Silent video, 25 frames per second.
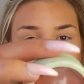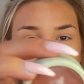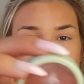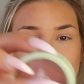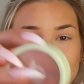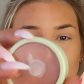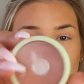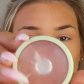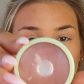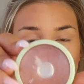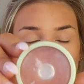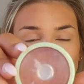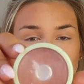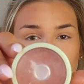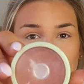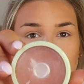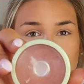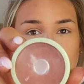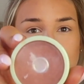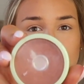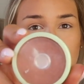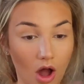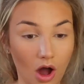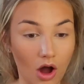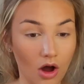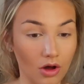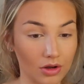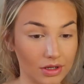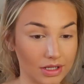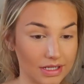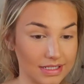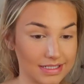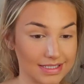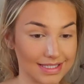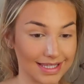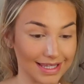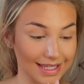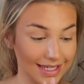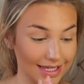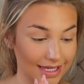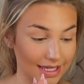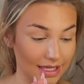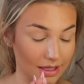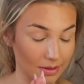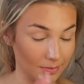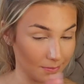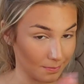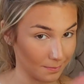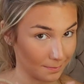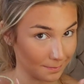Beach Rose.
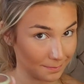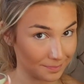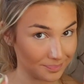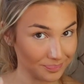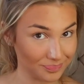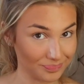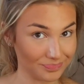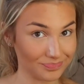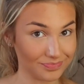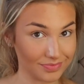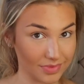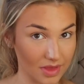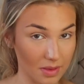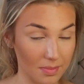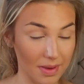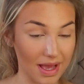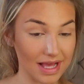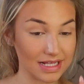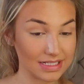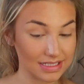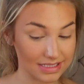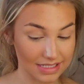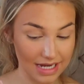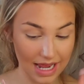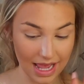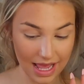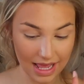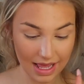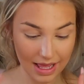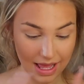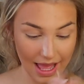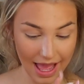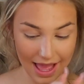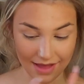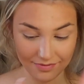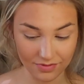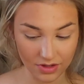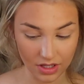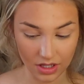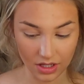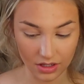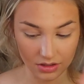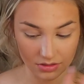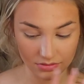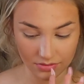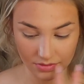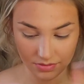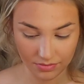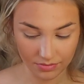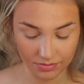Honestly, the best
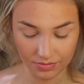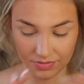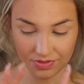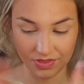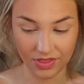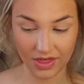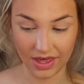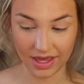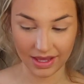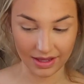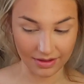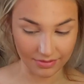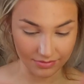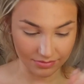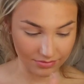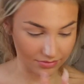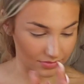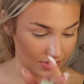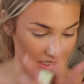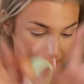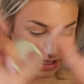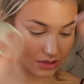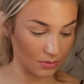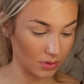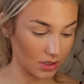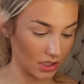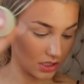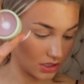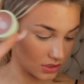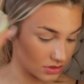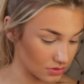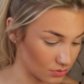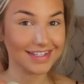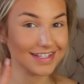ever thing in the world.